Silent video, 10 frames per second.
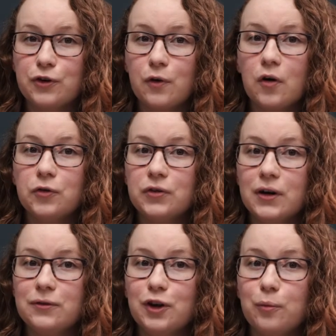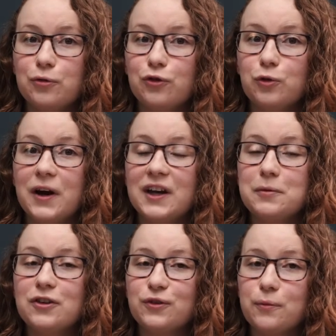you also have the option to buy them
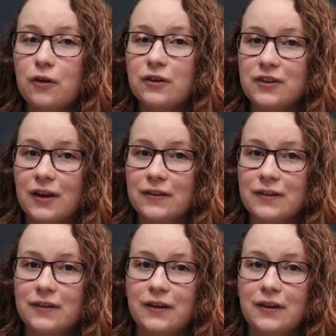in smaller sets.